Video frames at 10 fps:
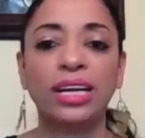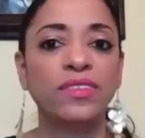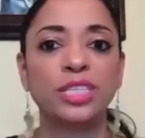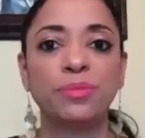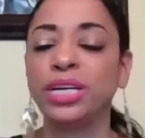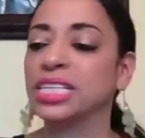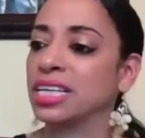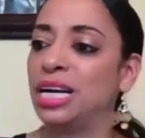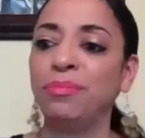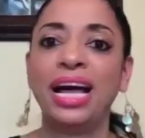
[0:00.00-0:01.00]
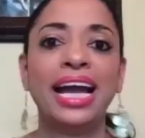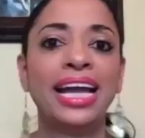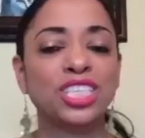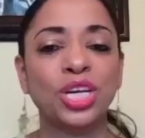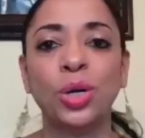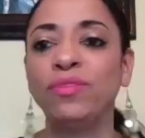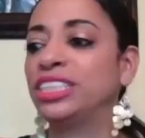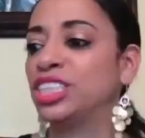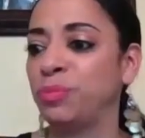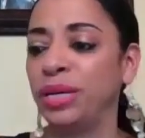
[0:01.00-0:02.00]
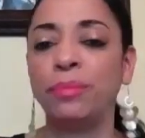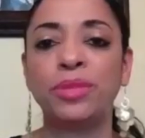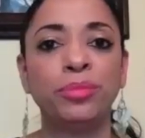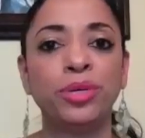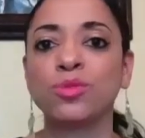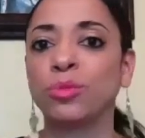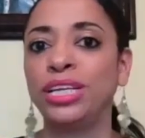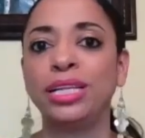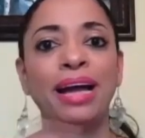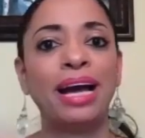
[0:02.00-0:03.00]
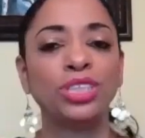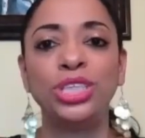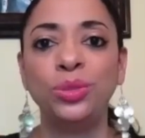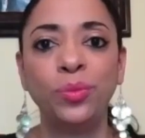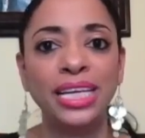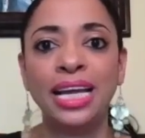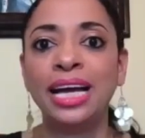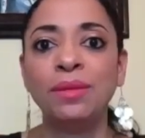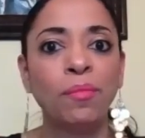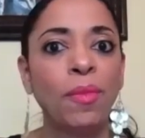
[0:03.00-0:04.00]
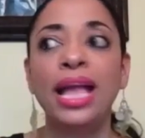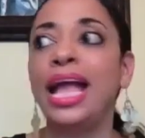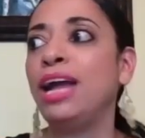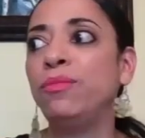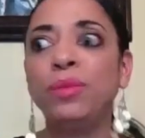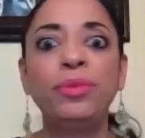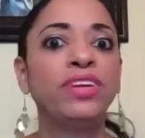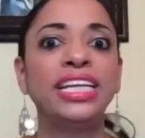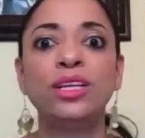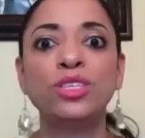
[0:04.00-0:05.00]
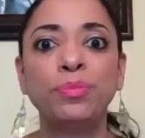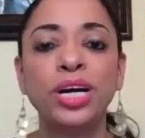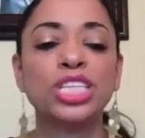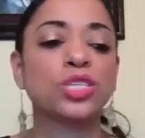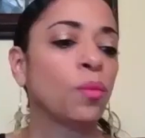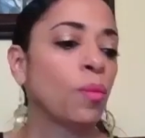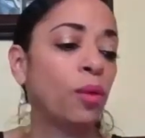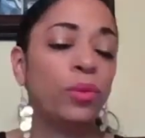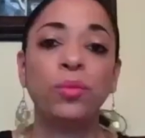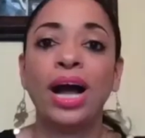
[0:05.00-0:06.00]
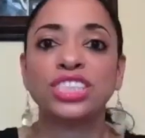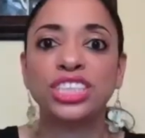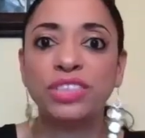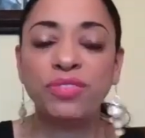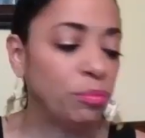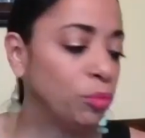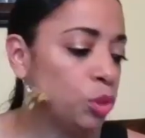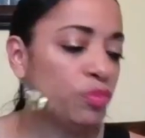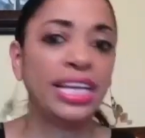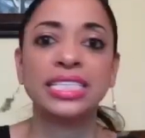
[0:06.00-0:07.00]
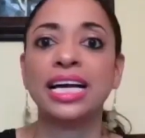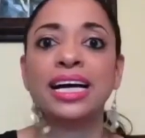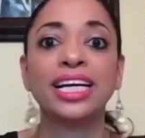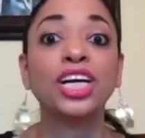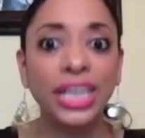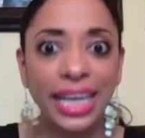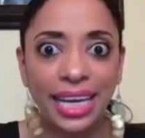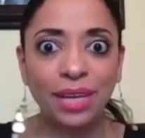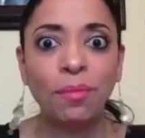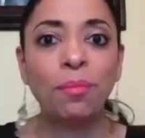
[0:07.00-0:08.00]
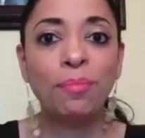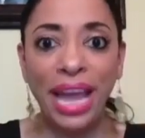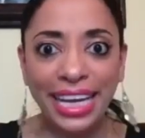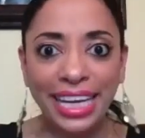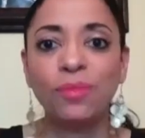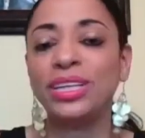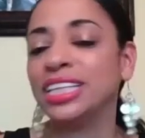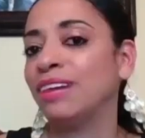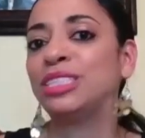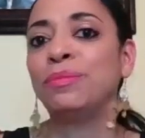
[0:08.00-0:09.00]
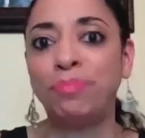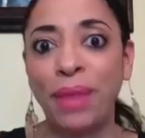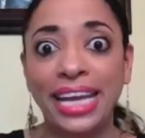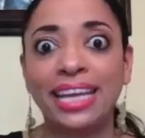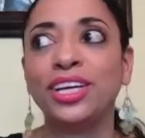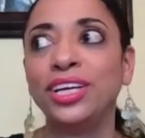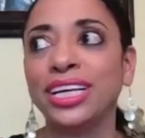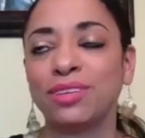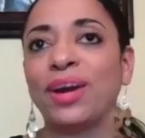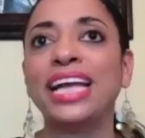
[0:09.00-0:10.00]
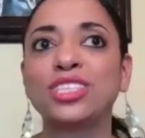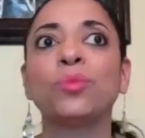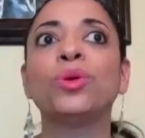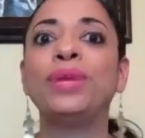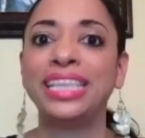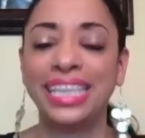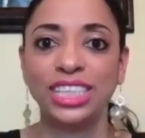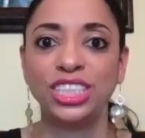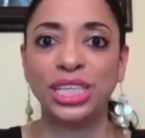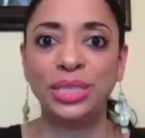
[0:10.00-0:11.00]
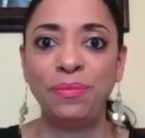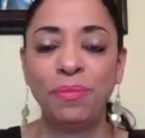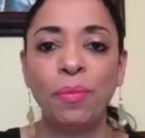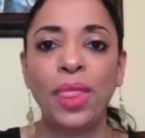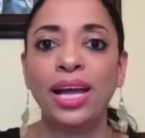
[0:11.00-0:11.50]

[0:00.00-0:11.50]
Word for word: got all these books, come by, it's COVID, just pick up the books, we'll bring them out to you and whatnot. And we've been reading those books. We watch different movies, cooking, baking. We love to bake and cook, right? So we'll be in the kitchen